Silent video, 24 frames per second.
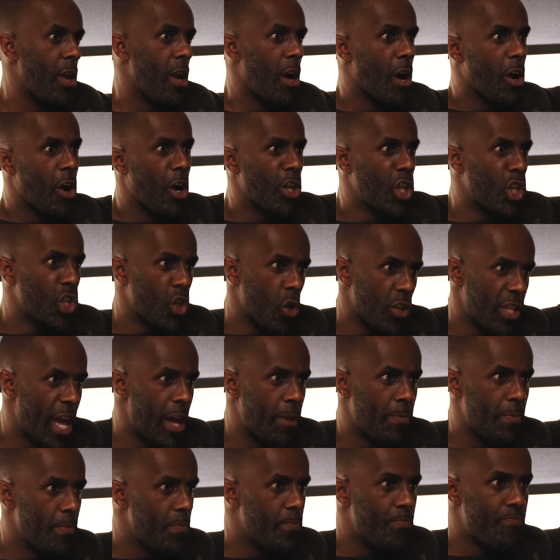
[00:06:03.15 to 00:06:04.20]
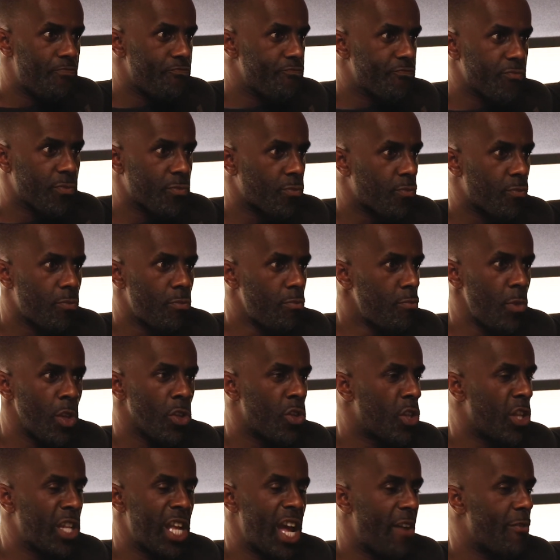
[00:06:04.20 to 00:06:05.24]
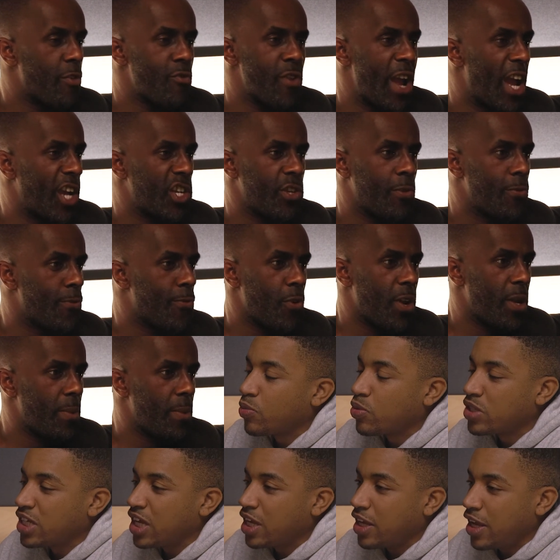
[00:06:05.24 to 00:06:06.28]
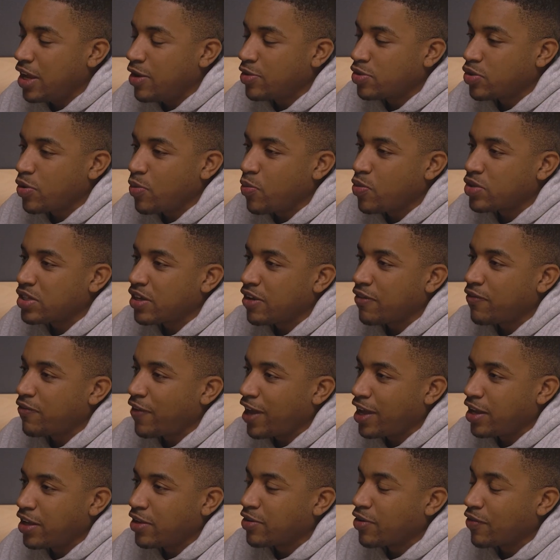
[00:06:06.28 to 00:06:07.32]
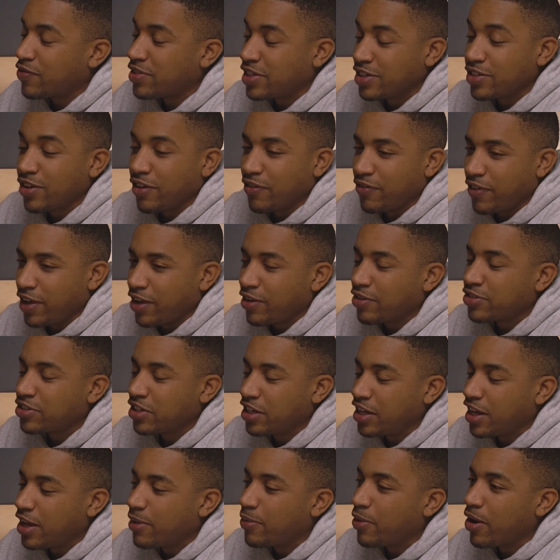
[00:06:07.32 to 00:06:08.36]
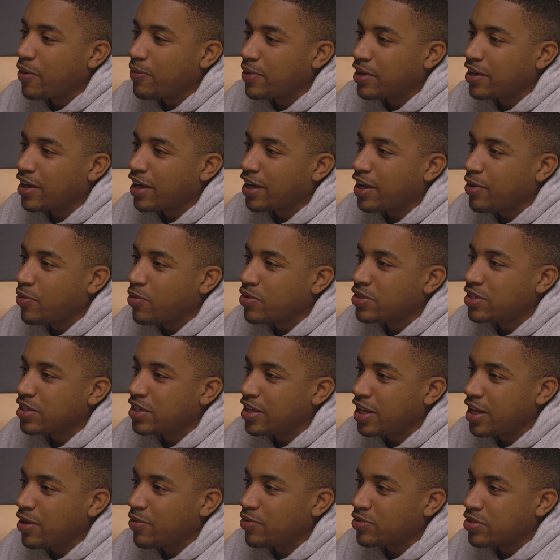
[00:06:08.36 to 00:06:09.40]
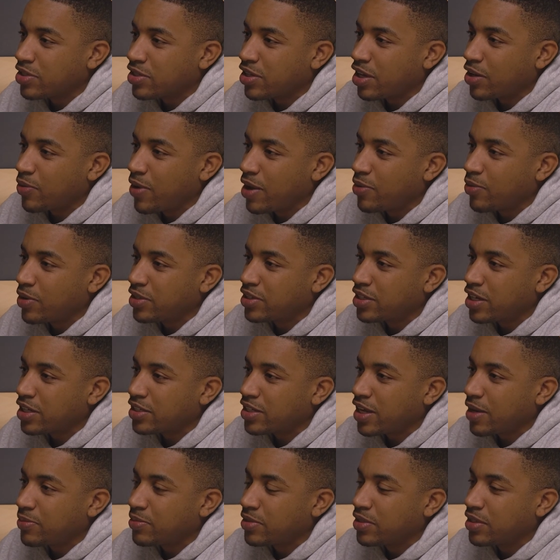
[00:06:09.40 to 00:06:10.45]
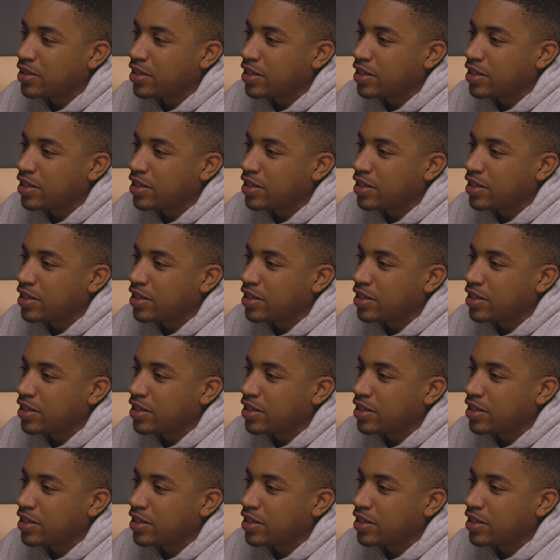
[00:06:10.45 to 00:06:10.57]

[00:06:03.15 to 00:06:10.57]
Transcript: I kind of shut down. So I didn't have a reaction for Wasn't a fatal, obviously it's not fatal because you're here, but I mean like it was just like, where'd you get stabbed?